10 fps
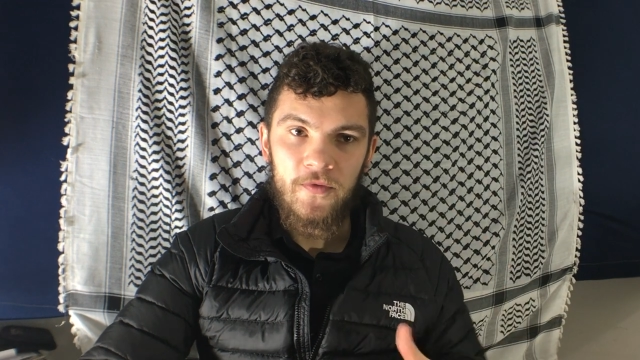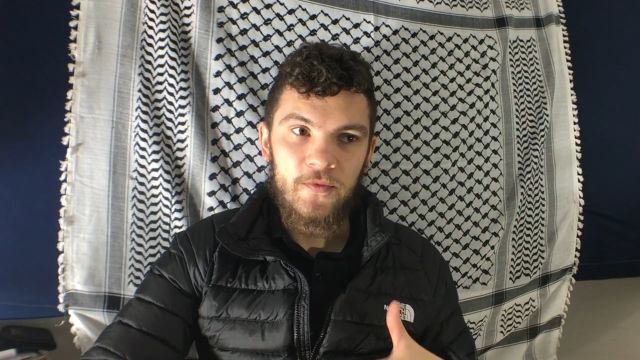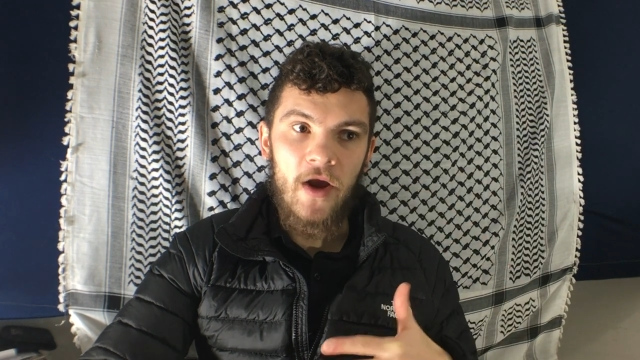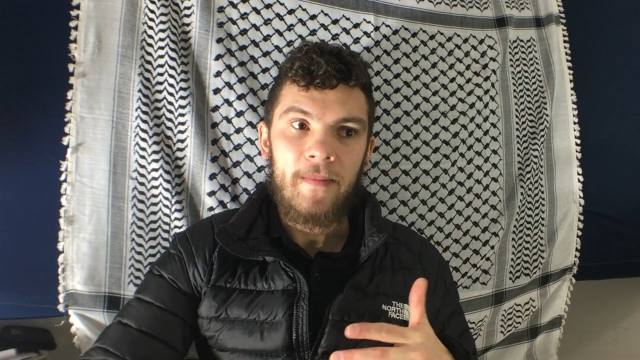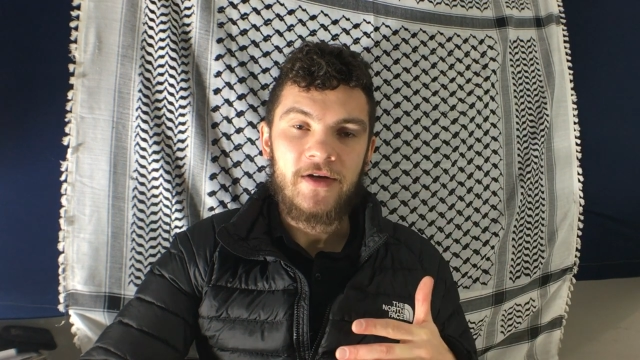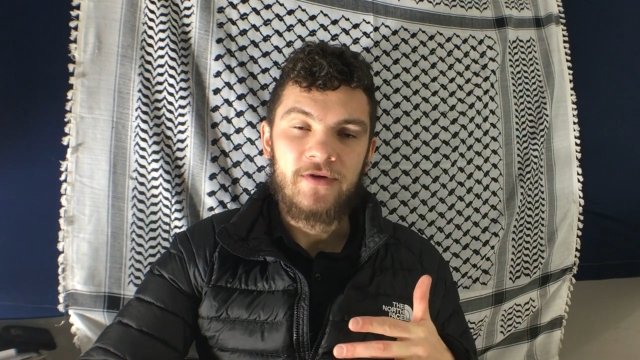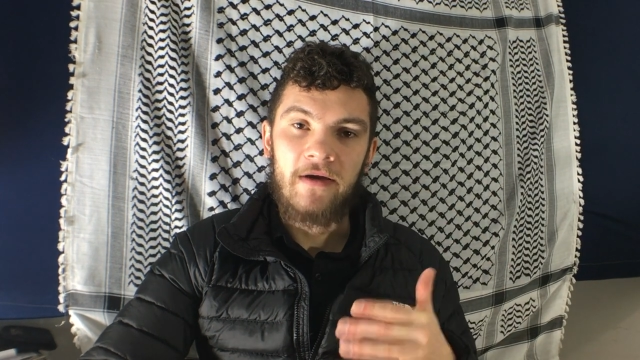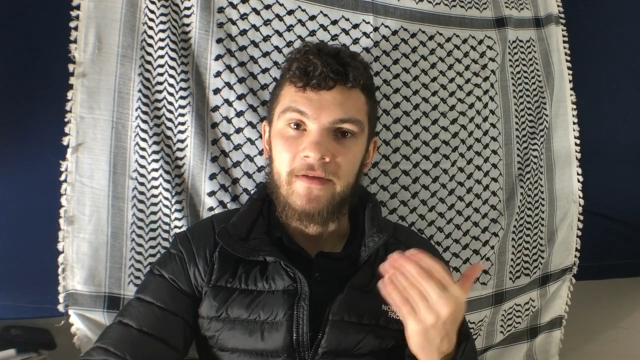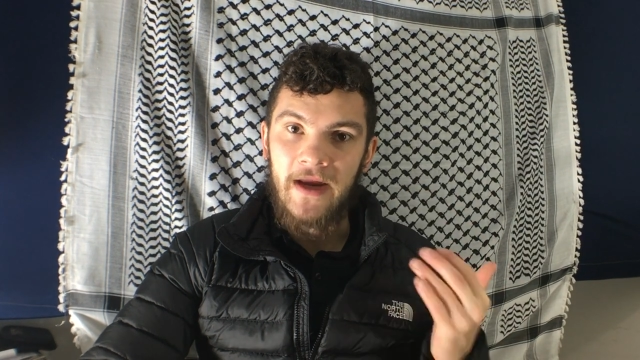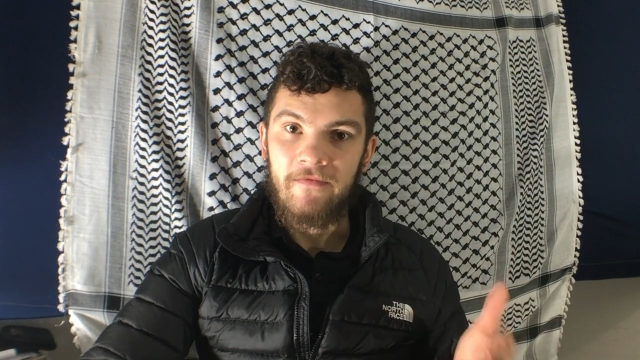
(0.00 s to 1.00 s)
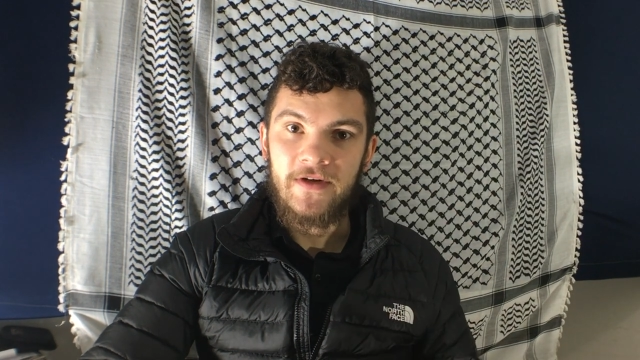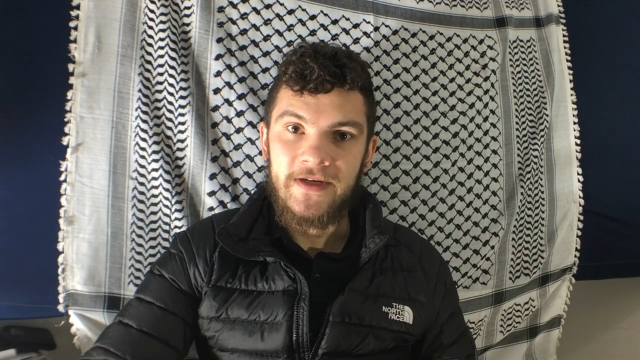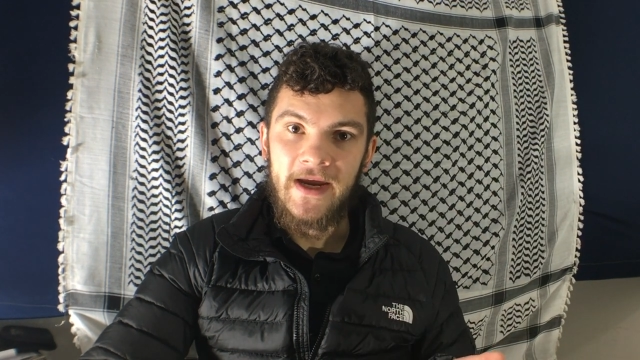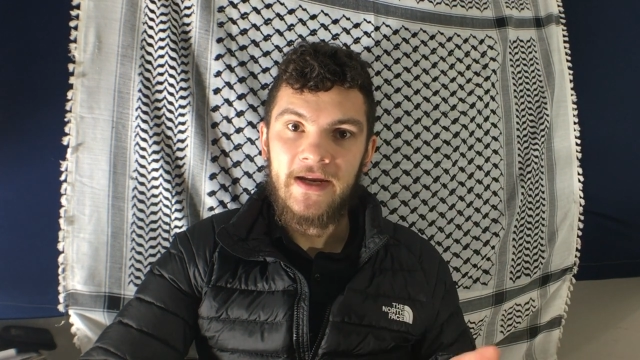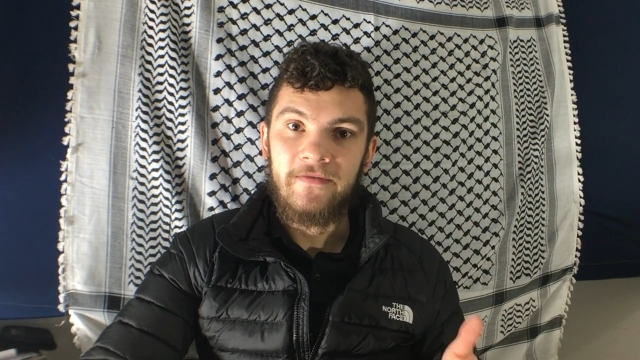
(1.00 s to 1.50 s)
throughout my traveling every
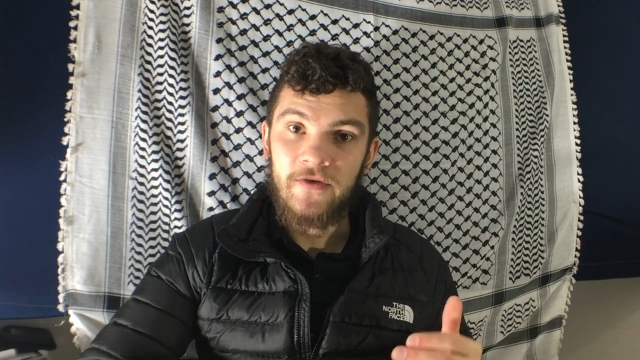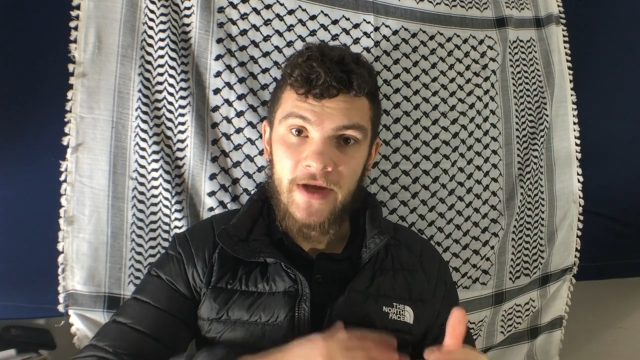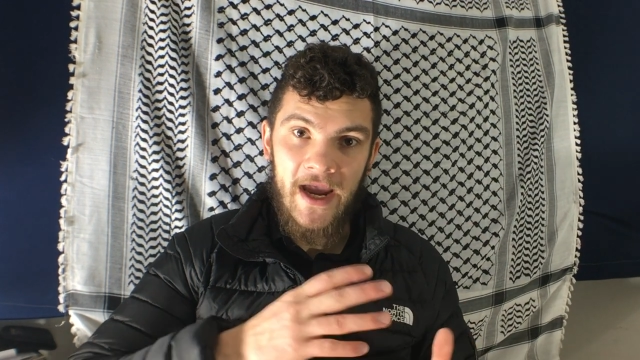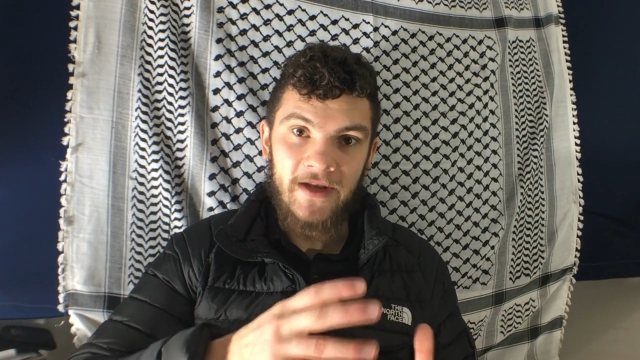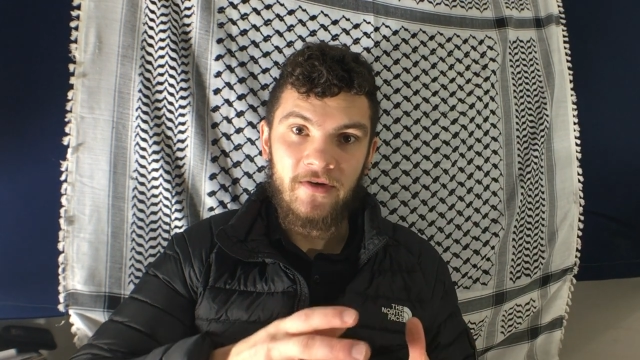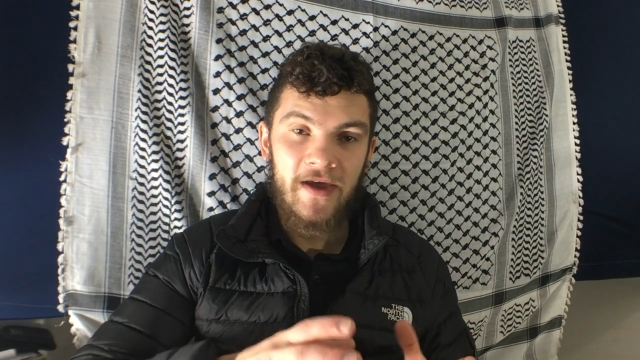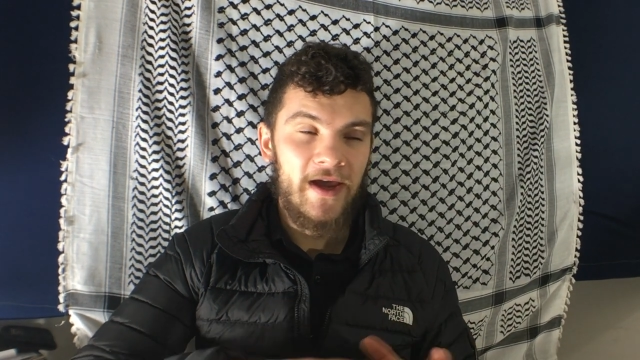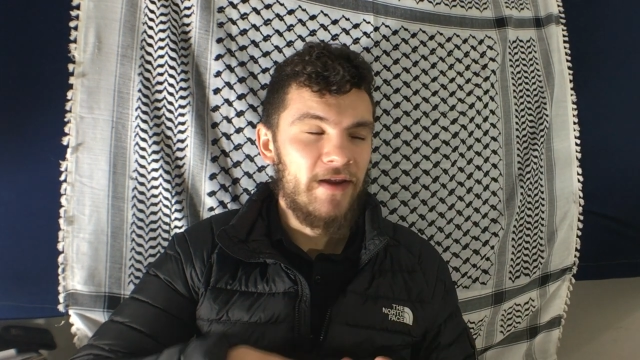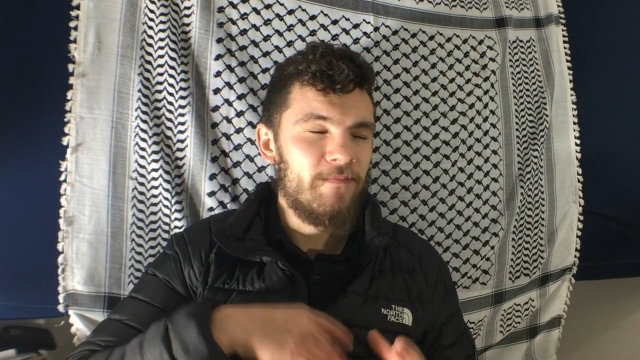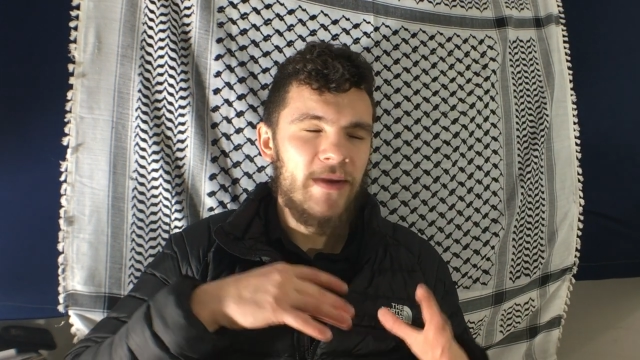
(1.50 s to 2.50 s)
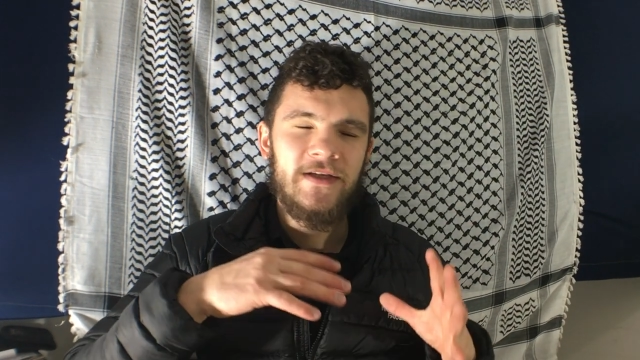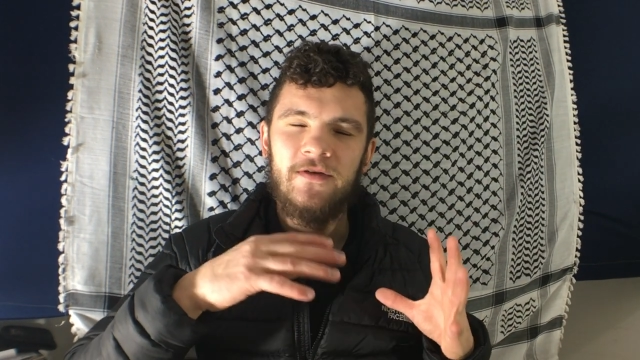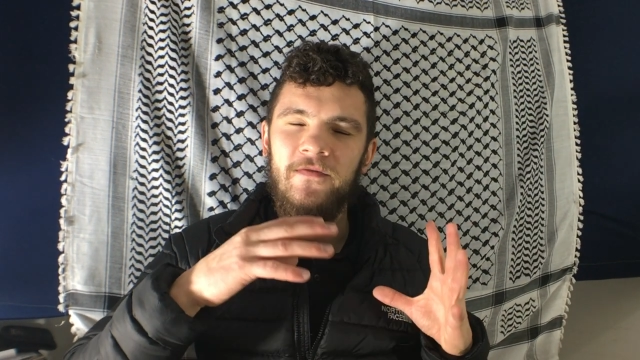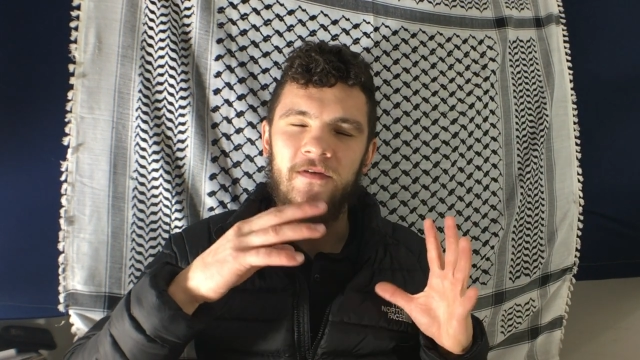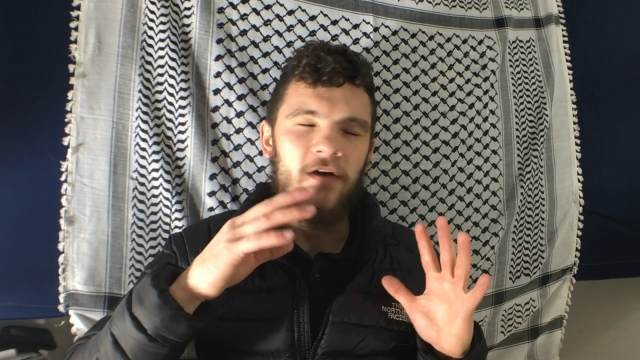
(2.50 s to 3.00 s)
day and if you can do that it makes
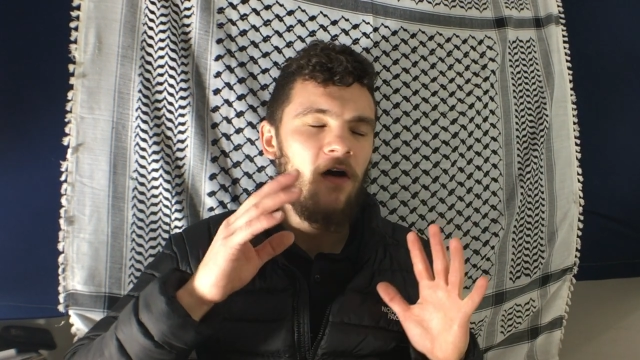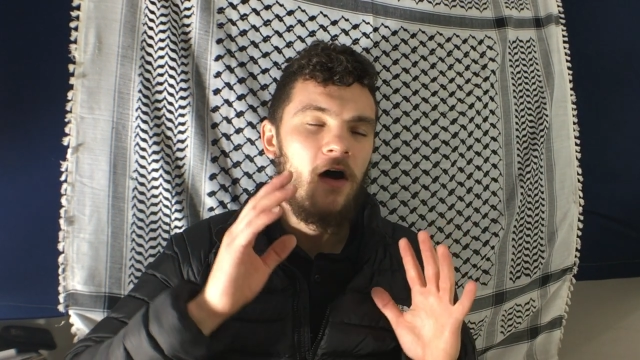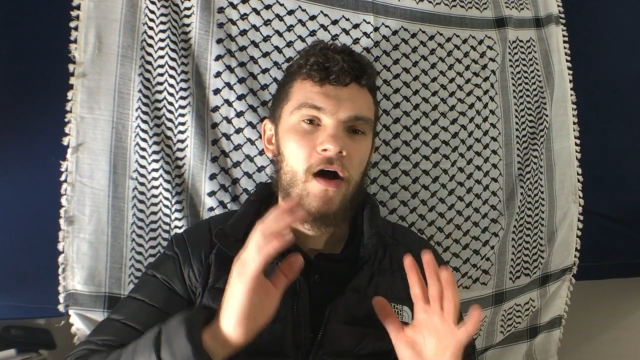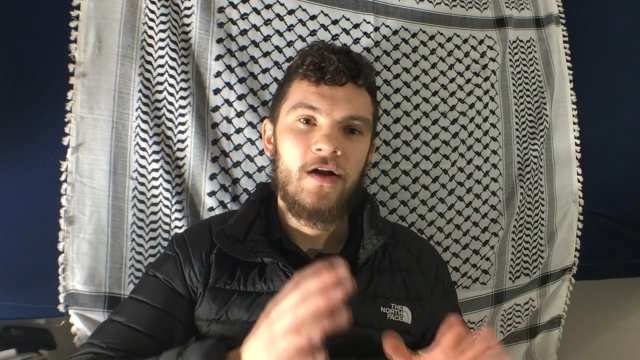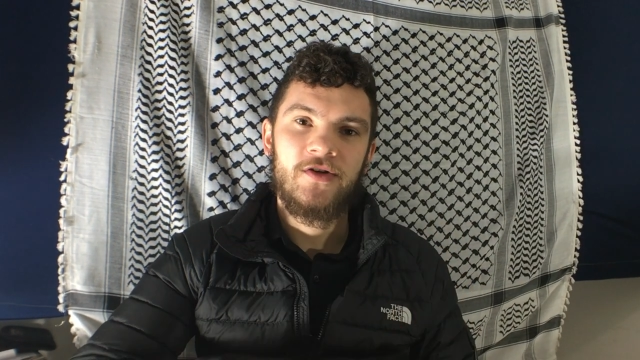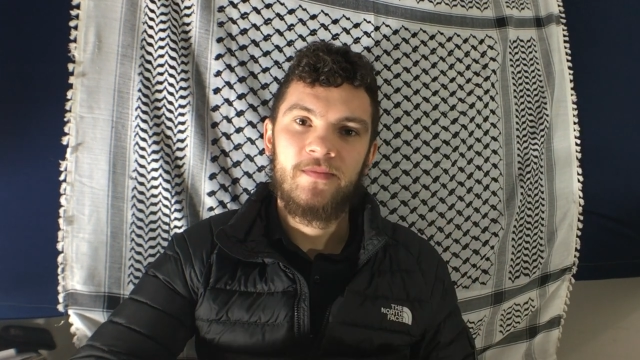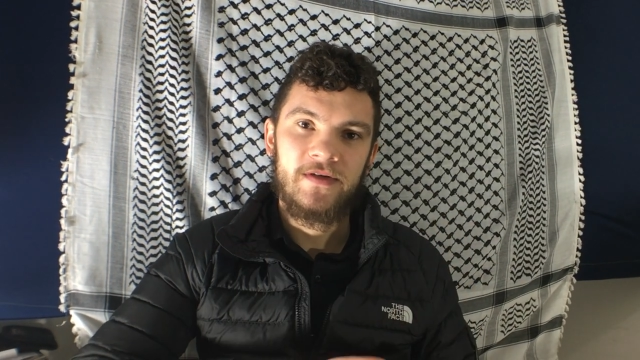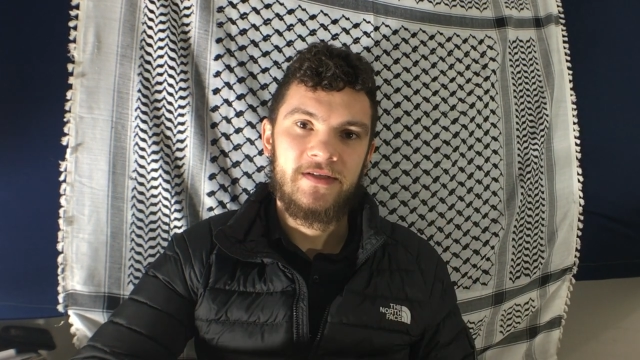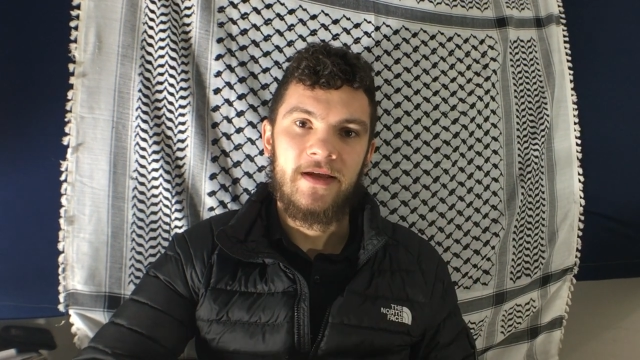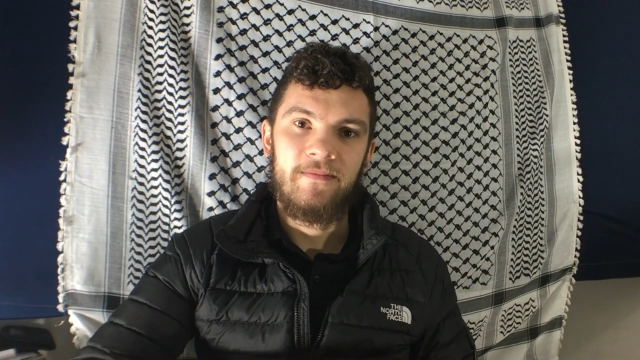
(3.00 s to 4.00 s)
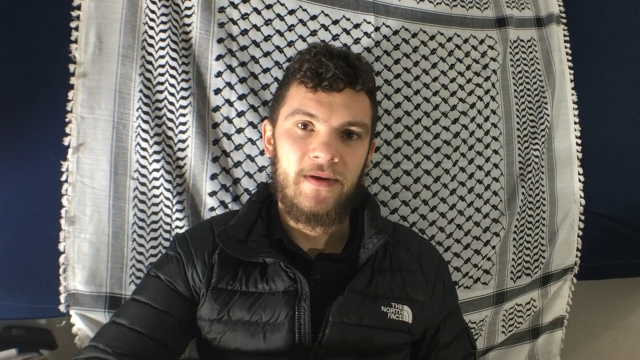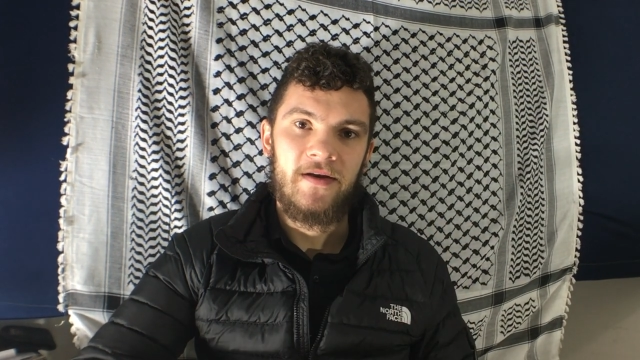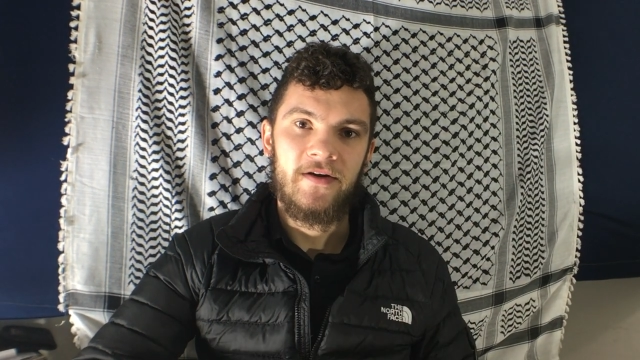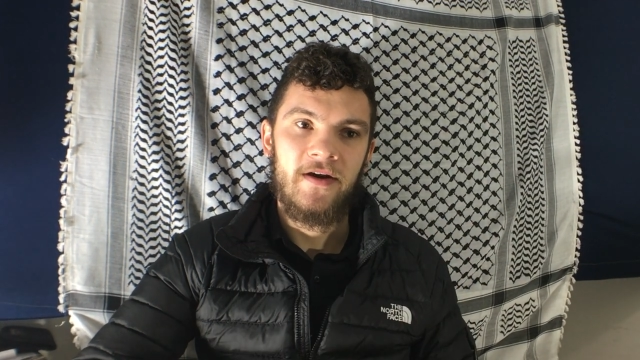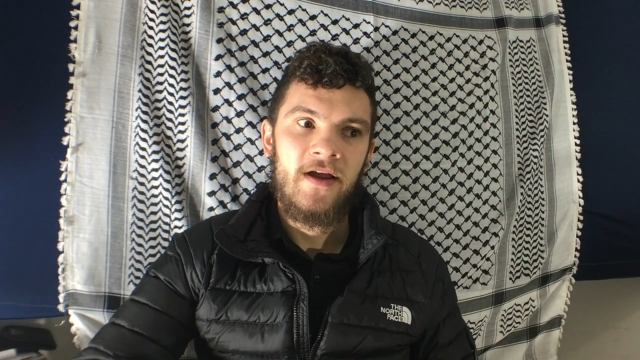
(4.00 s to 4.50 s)
you feel 100%
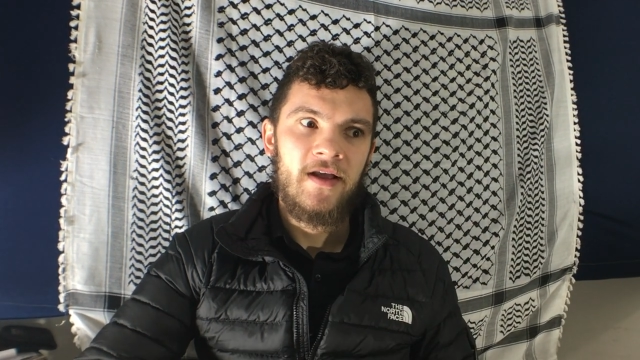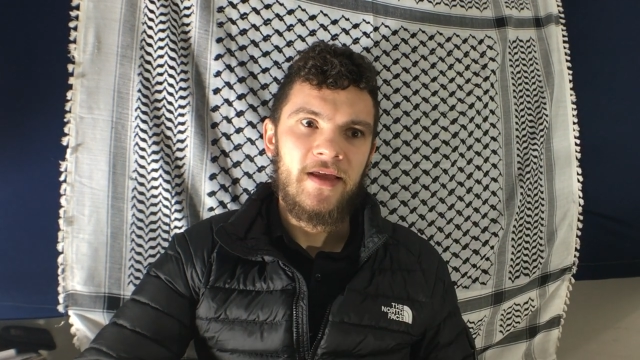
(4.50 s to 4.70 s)
better